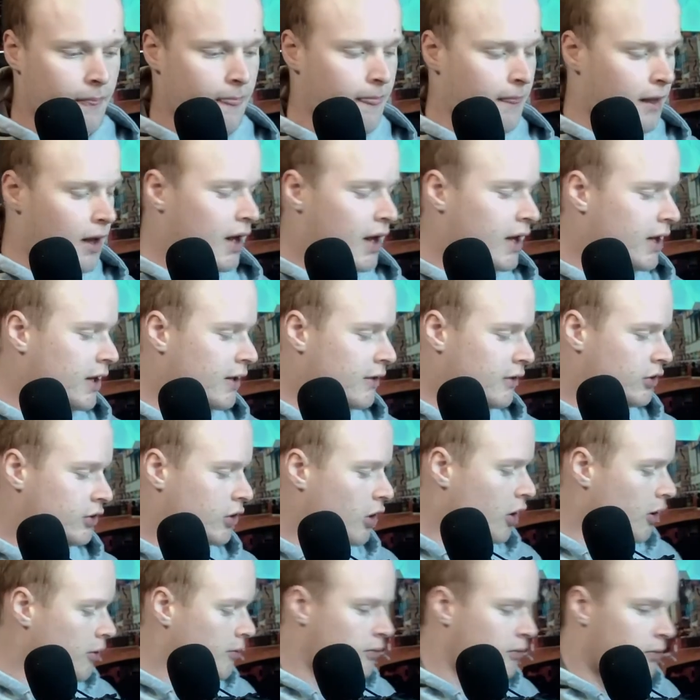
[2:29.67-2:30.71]
and
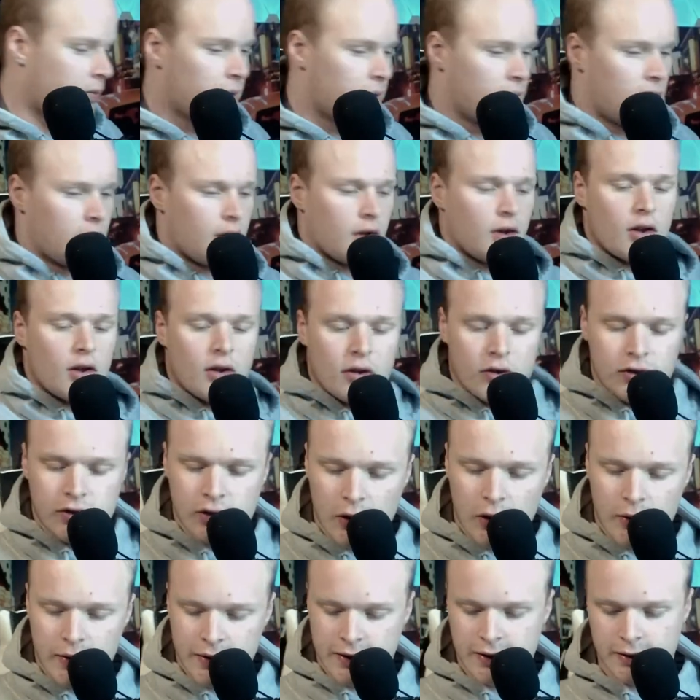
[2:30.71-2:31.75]
so
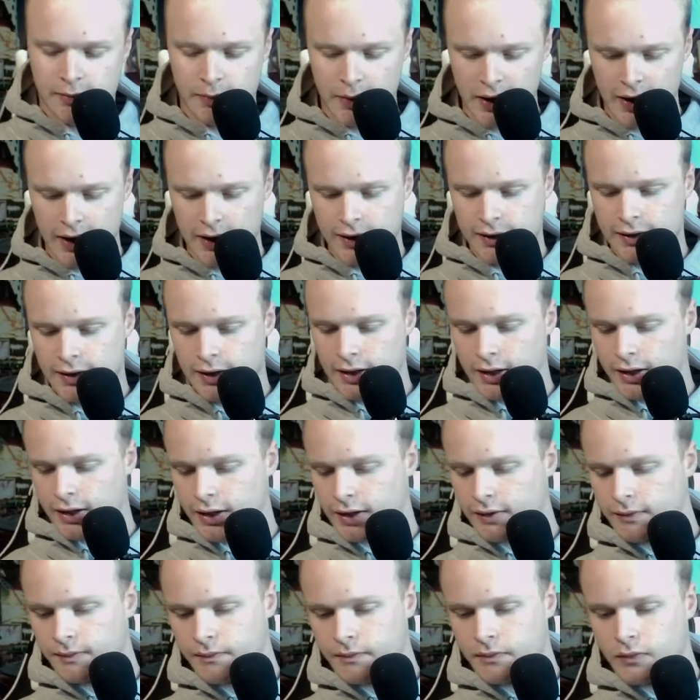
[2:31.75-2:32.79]
it's split into like
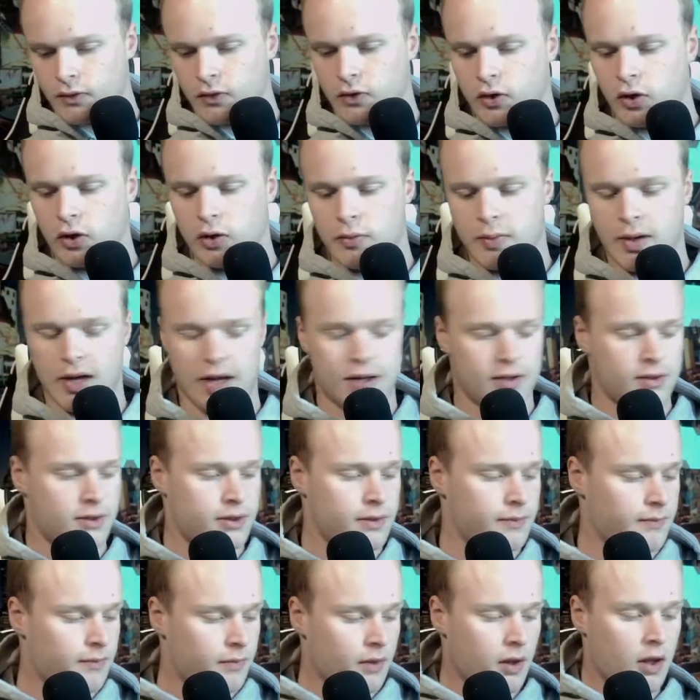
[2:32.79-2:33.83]
two bits.
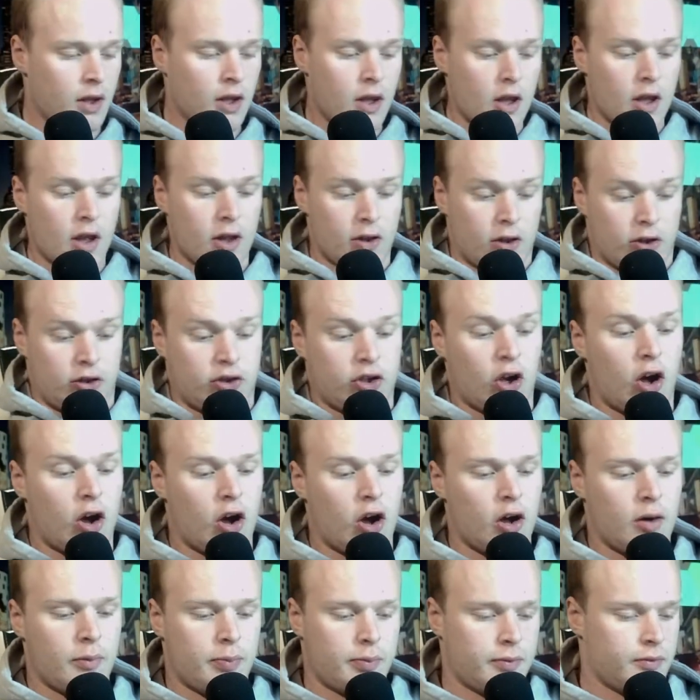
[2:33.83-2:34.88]
The
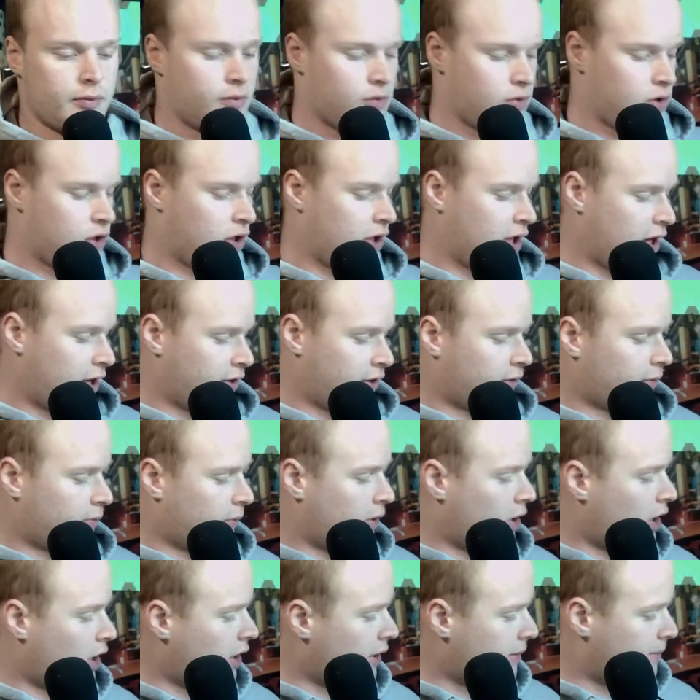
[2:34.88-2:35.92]
top, you get some
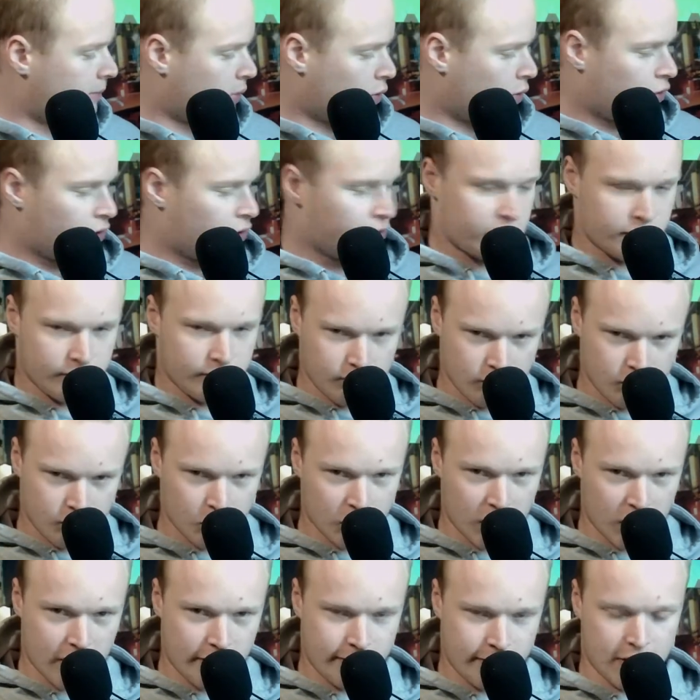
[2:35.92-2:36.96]
cardboard. We
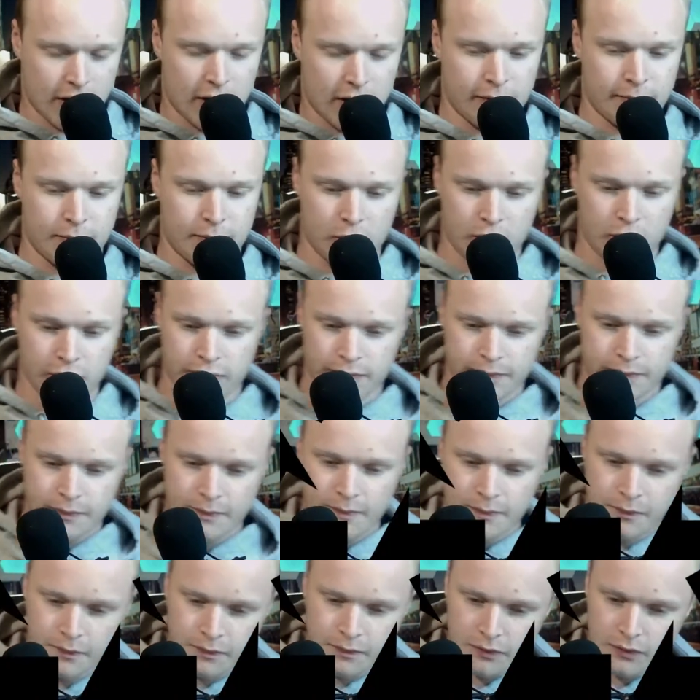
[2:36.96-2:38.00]
love cardboard.
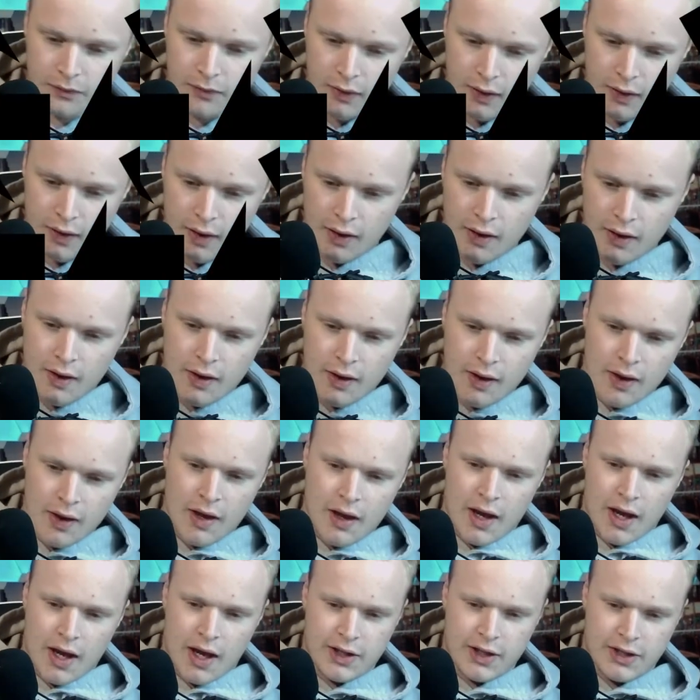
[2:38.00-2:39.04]

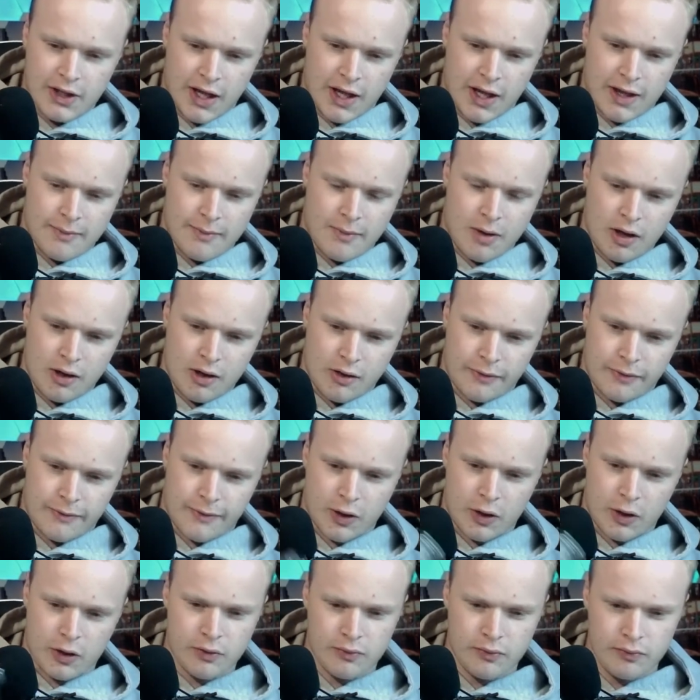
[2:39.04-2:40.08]
And you get the
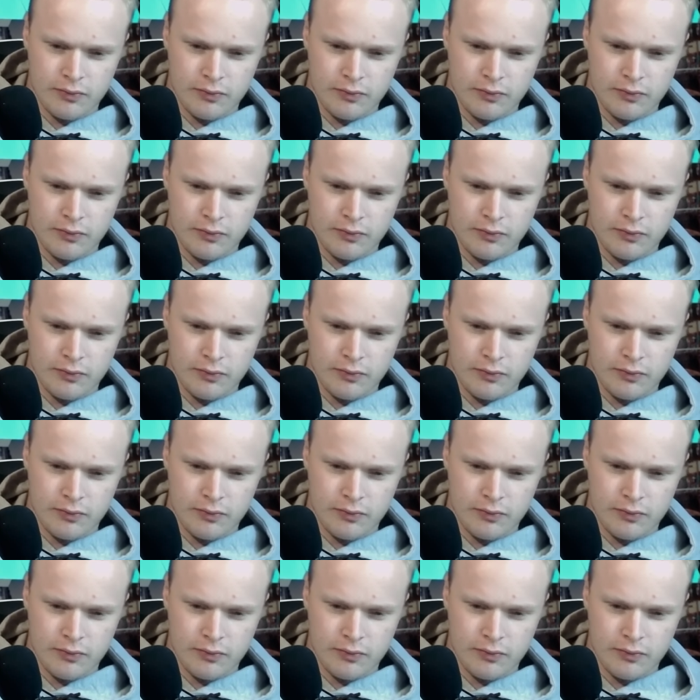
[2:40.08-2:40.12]
microphone.